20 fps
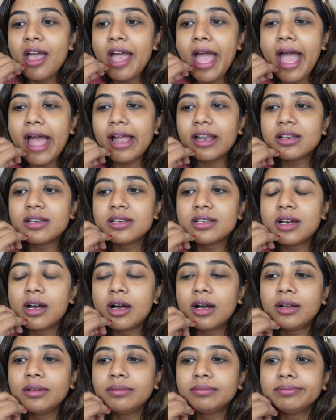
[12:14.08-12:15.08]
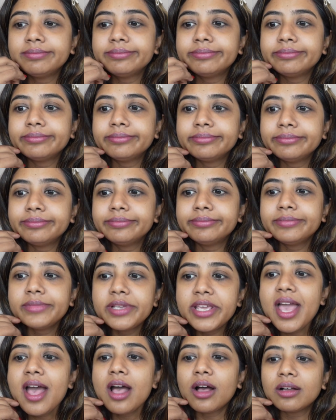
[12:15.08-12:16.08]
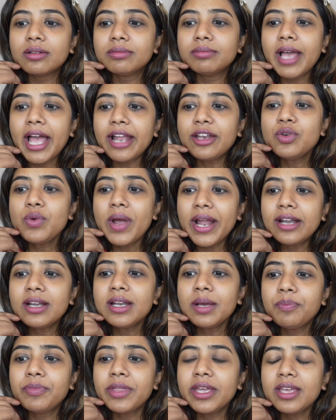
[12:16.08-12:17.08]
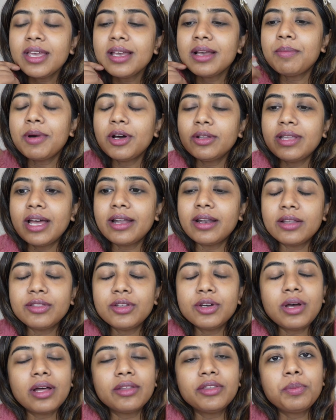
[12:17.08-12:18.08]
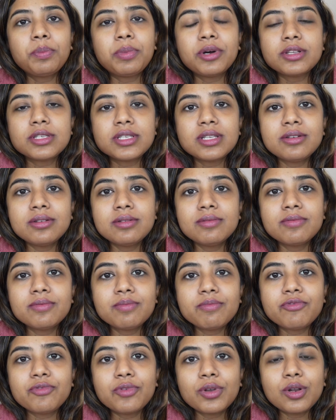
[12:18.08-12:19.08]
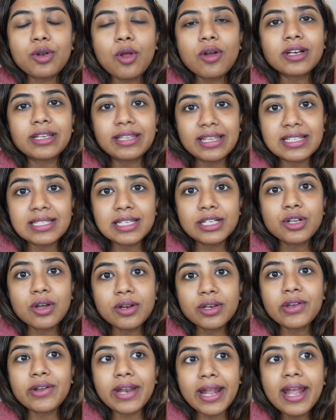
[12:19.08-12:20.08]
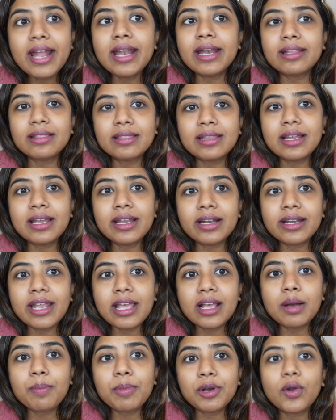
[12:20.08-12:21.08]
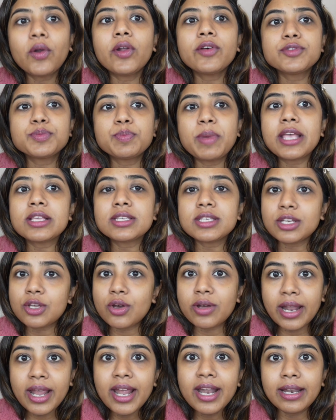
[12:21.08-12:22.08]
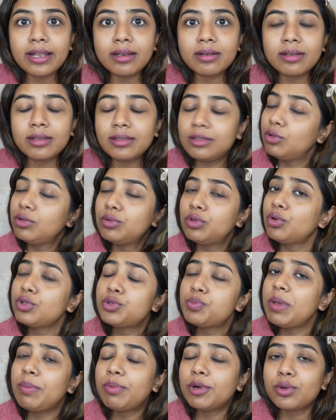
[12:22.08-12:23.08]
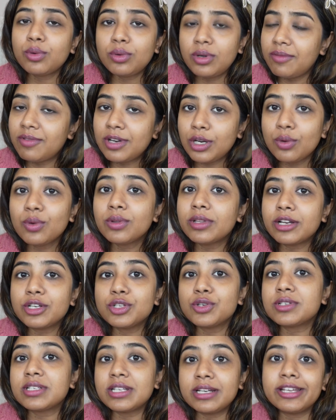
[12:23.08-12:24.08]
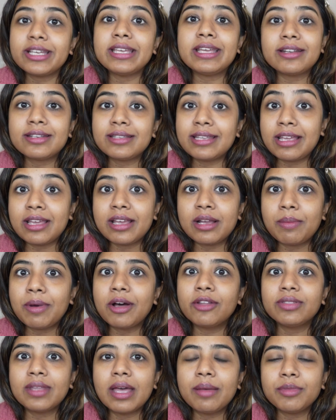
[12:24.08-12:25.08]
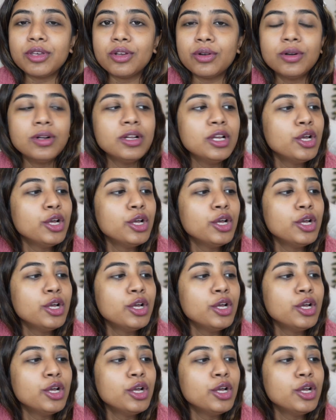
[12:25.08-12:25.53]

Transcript: And yeah, and you end up thinking about that other person for a long. They sit on your head and they take up a lot of space in your head. And those people don't even know that you're sitting here thinking about them, you know.